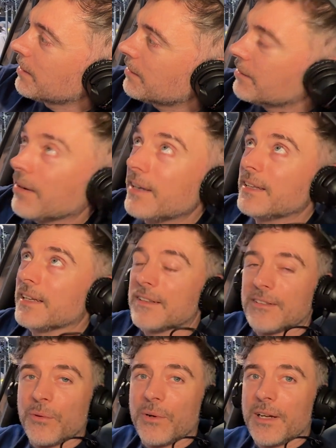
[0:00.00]
tidy.
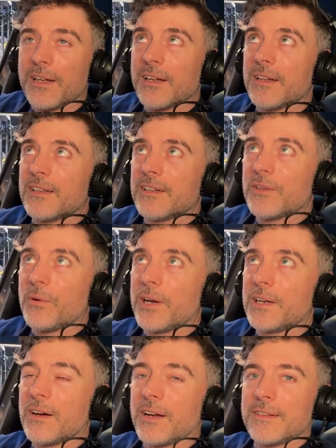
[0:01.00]
It's quite a
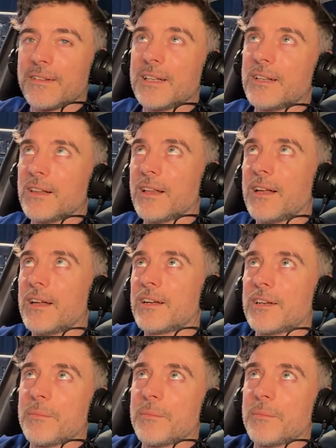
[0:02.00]
quite a nice little uh,